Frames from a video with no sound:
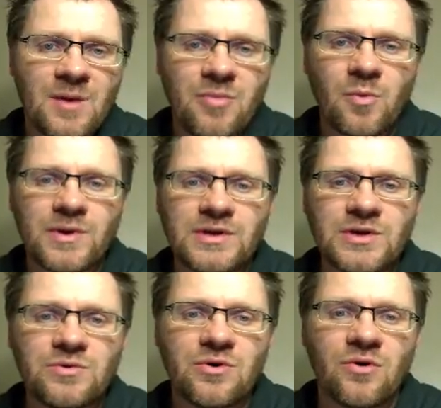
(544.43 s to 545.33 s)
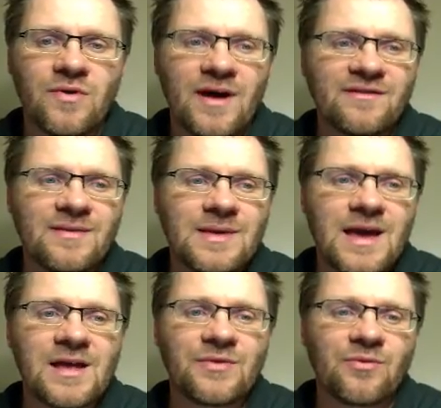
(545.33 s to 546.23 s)
But we do know that's in the
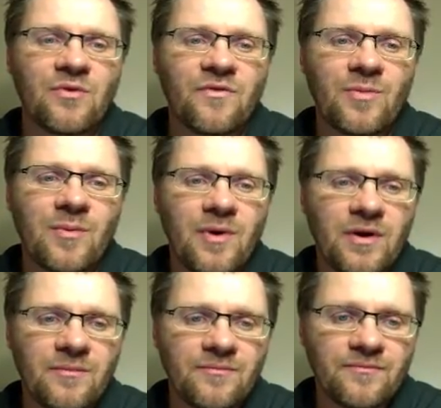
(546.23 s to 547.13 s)
8th row from the bottom.